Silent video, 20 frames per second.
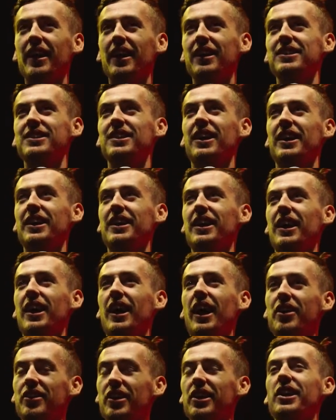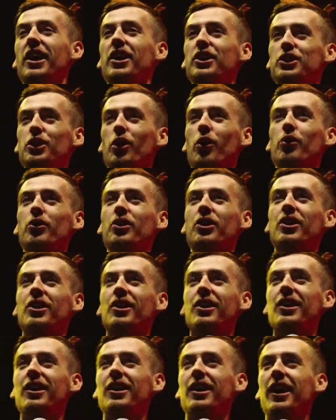But deadly funny was always something
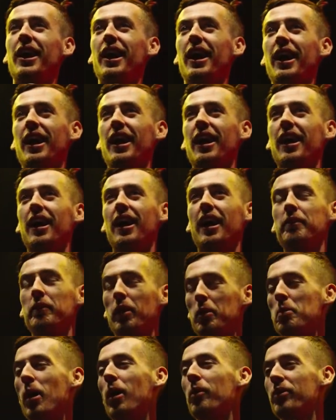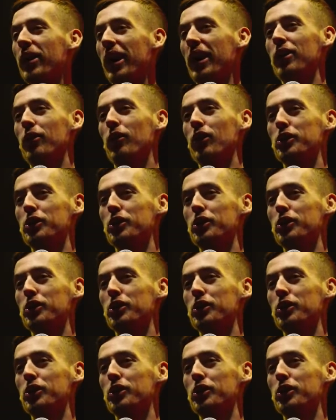that I never really had in mind,